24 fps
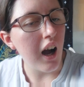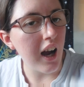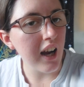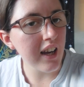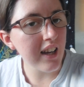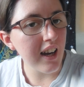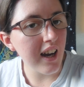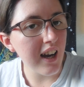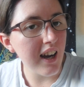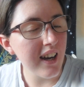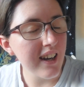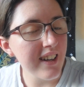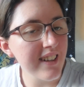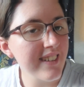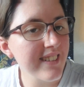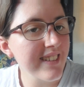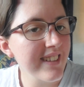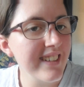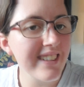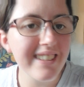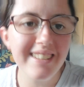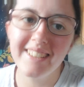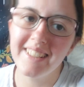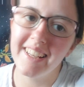Hi guys,
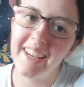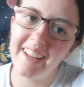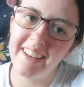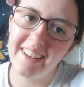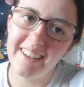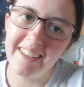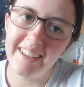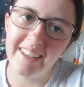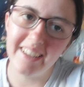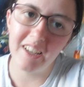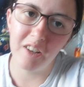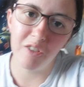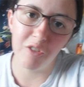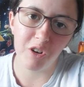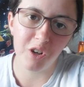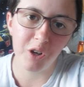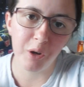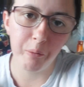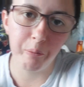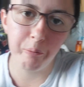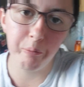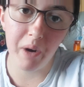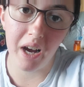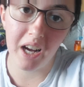it's Eddie here,
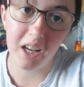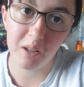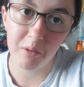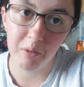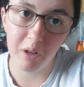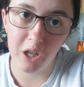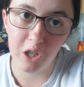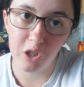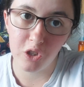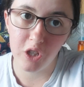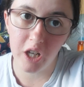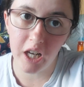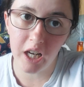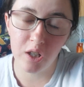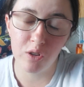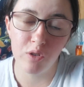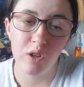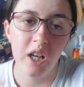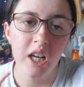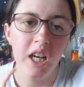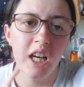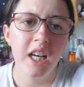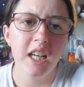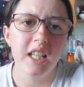welcome back to my channel.
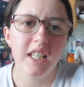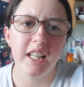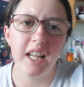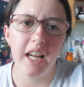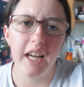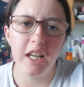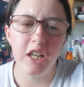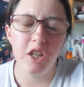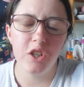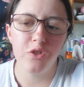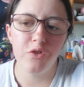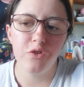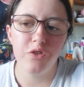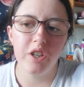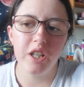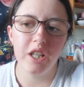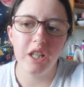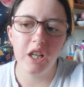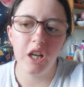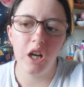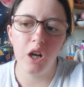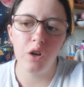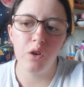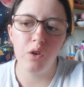Today's
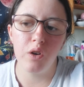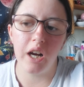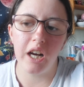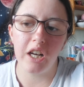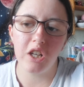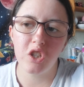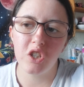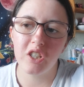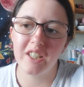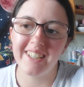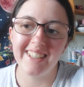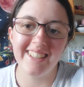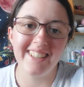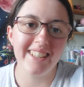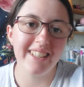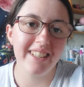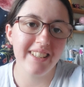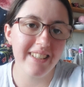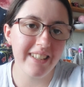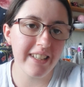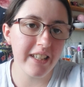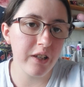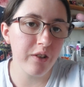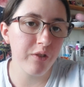video, as you can
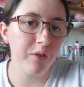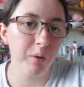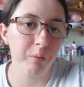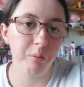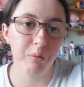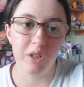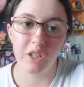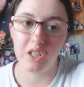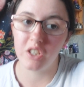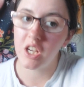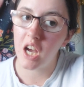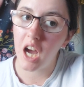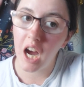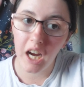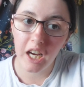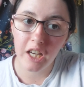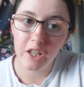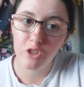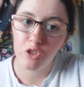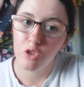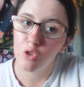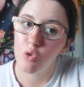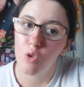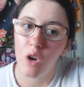see from the
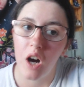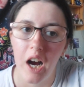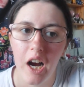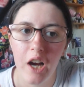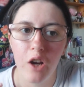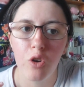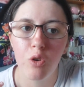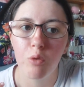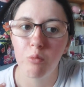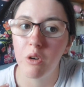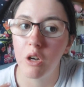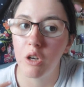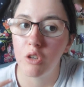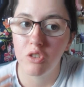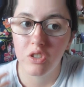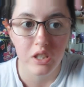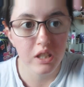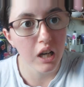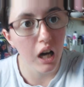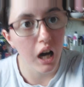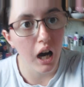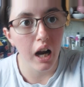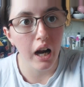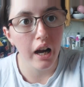title, I almost
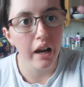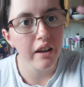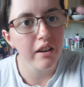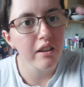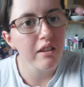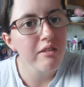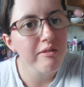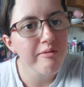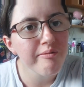died.